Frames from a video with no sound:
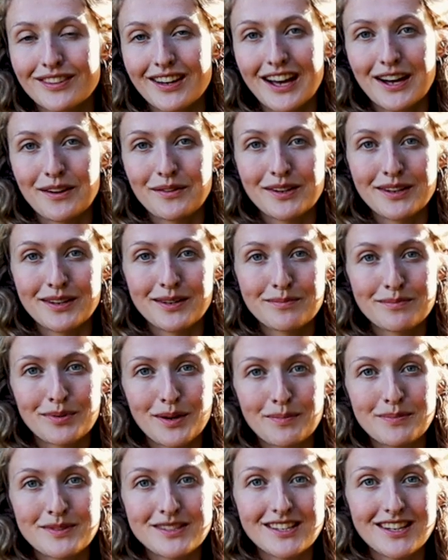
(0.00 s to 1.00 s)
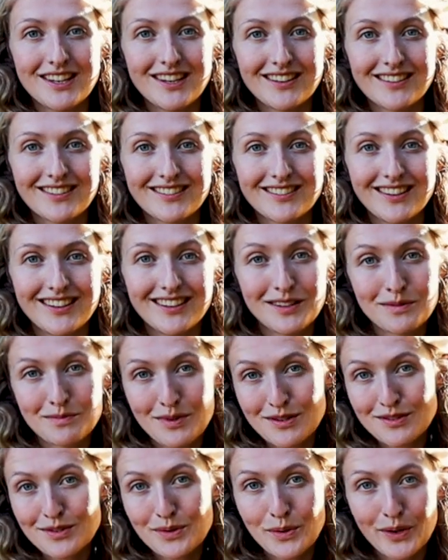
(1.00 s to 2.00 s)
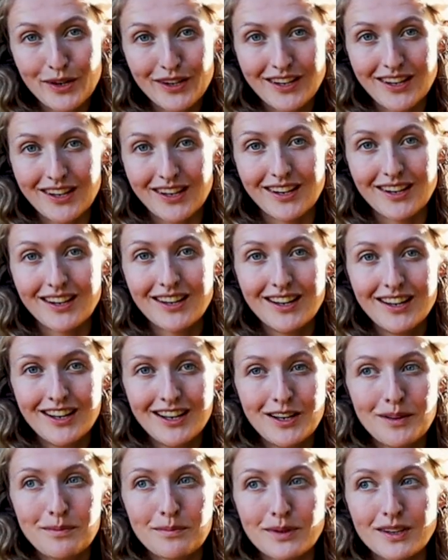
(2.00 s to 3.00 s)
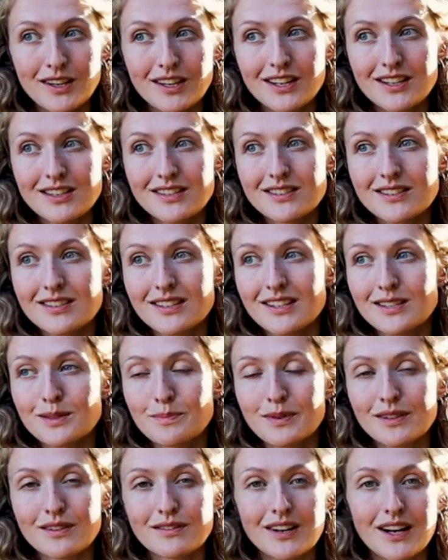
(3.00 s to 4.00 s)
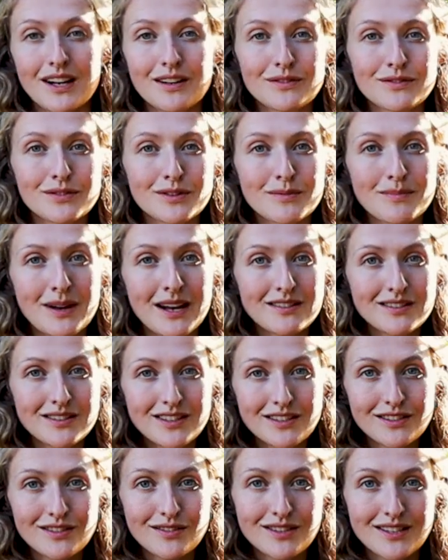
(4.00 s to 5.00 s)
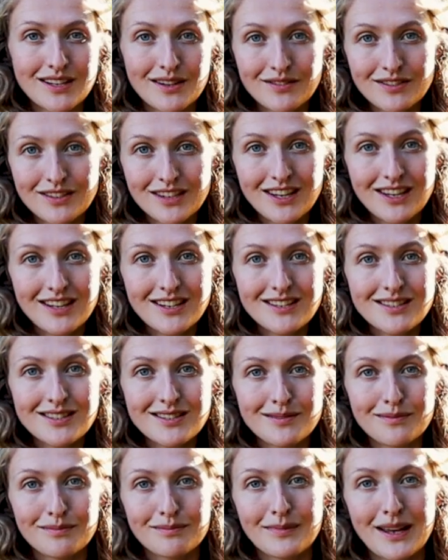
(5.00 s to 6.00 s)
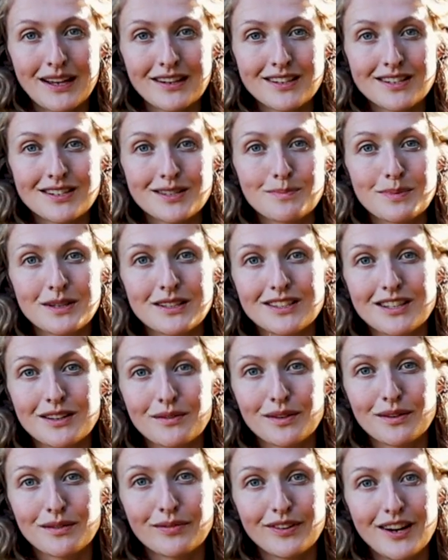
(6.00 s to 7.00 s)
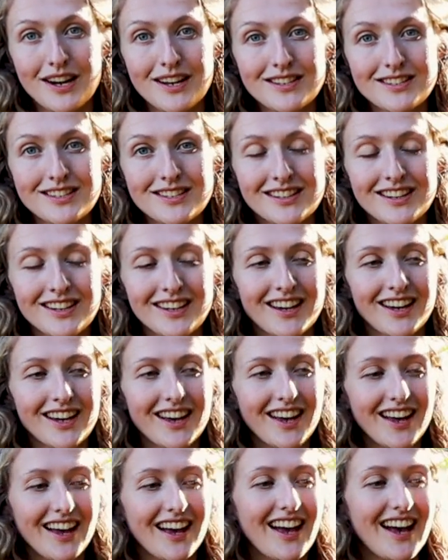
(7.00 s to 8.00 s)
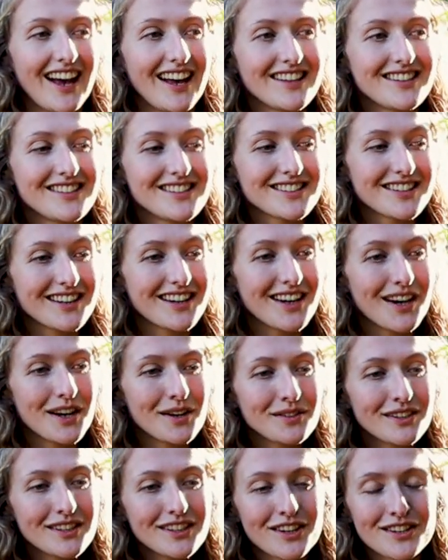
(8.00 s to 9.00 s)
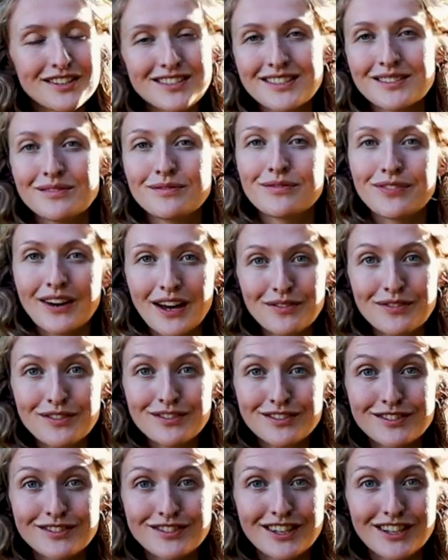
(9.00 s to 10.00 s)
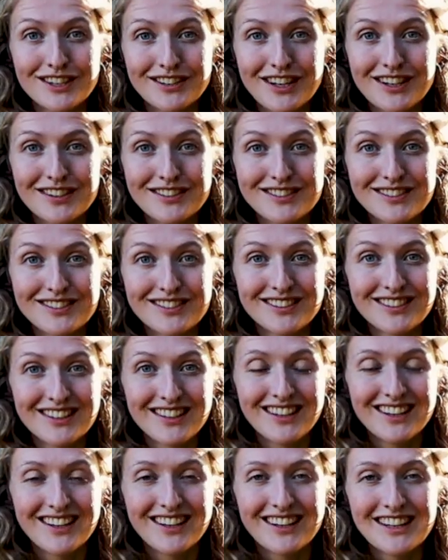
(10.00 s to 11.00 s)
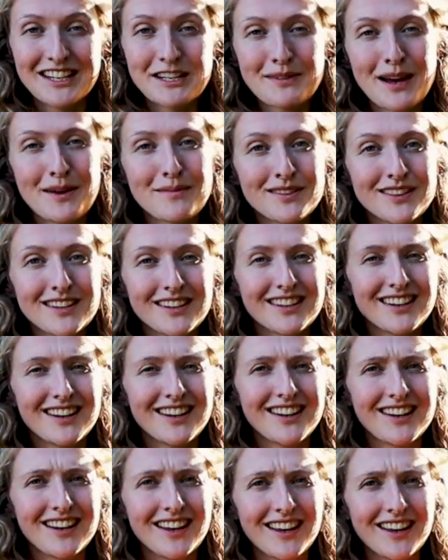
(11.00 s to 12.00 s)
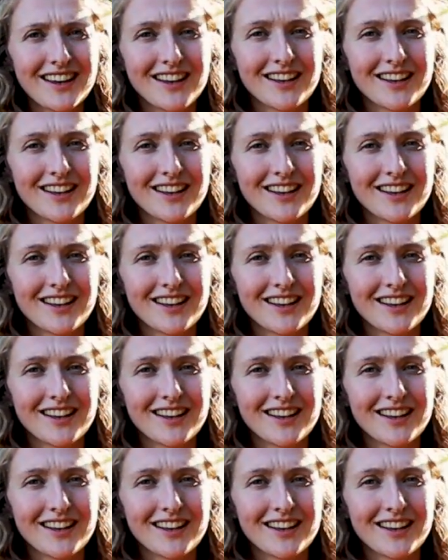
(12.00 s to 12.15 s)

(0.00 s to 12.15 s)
our property and the most quirky, because it's been around for about 6 or 7 years. Magnus built it with a friend and it only cost them €500. And you might be thinking,